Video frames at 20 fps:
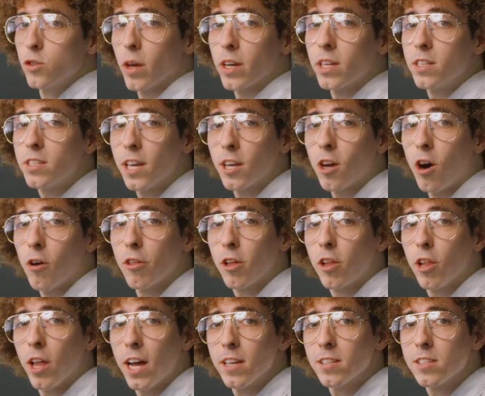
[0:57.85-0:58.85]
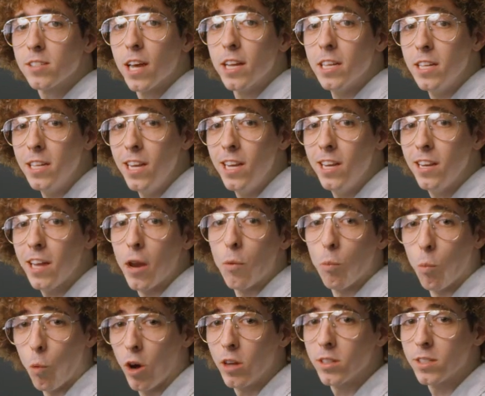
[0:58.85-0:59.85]
so I can take all the classes I need
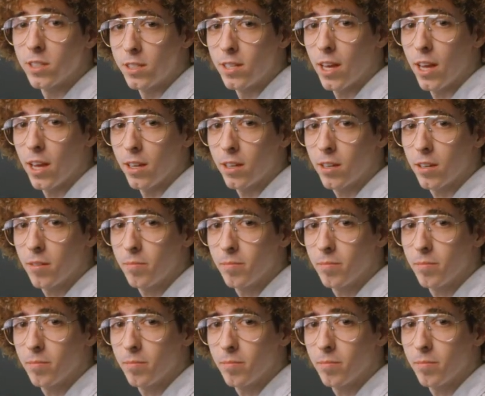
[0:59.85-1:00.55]
and want to take.